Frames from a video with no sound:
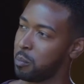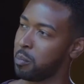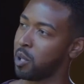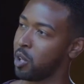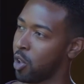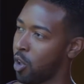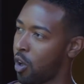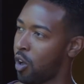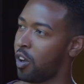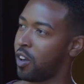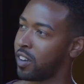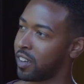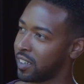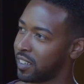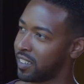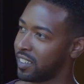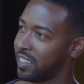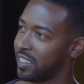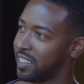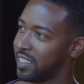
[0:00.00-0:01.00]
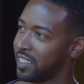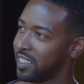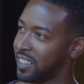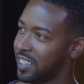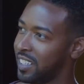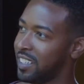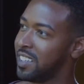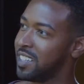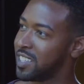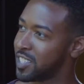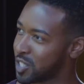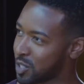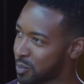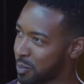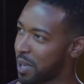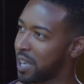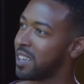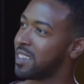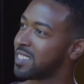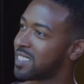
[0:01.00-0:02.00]
belong in this
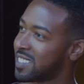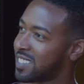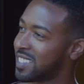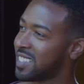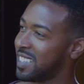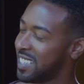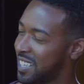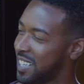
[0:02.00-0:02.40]
space